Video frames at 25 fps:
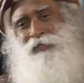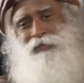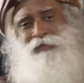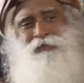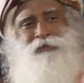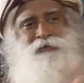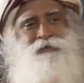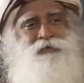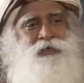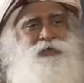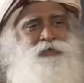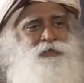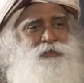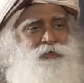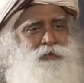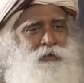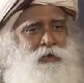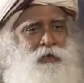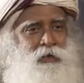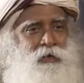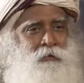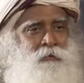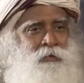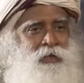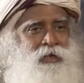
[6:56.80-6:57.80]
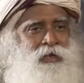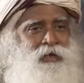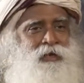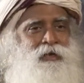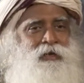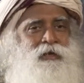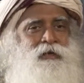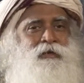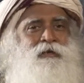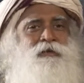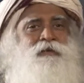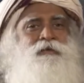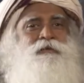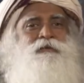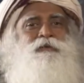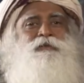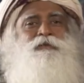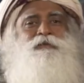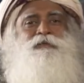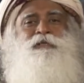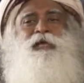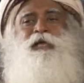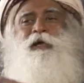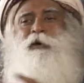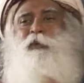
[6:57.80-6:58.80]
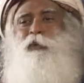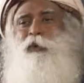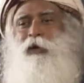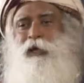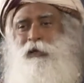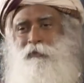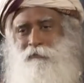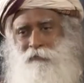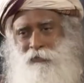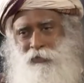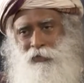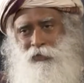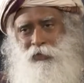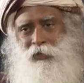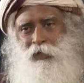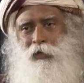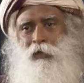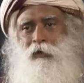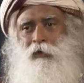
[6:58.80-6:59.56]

and astronomy, and you take whatever.